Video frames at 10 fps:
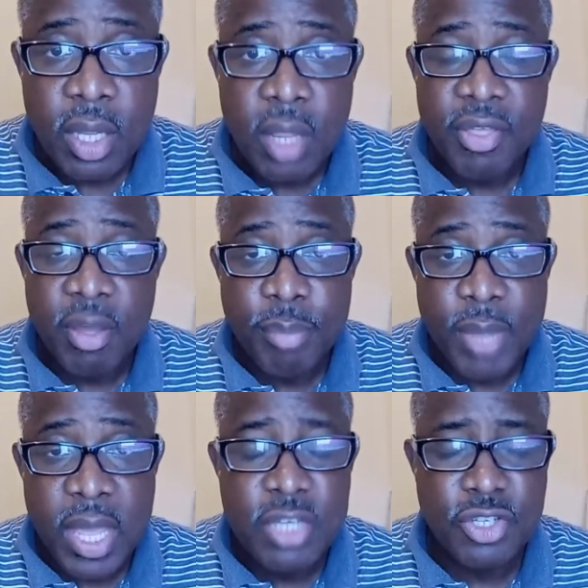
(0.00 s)
the
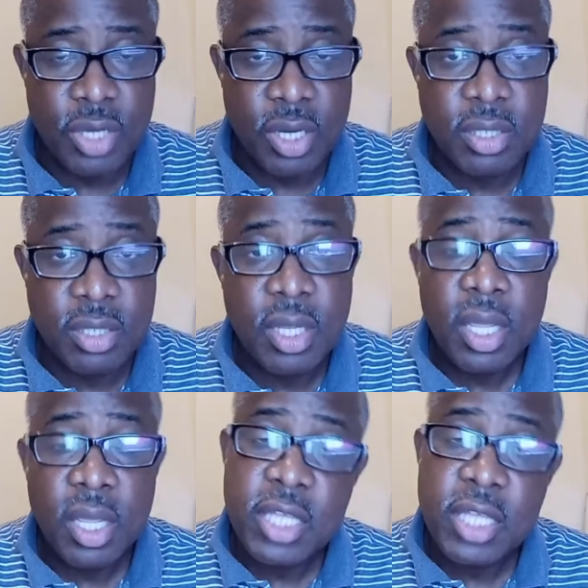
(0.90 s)
patient
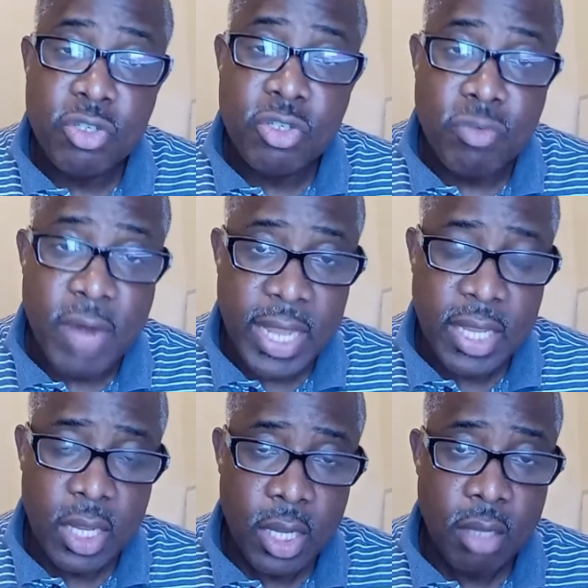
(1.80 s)
is
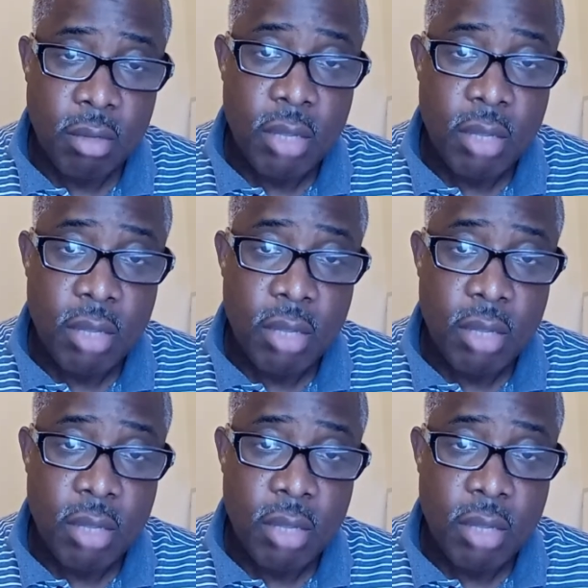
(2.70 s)
drinking.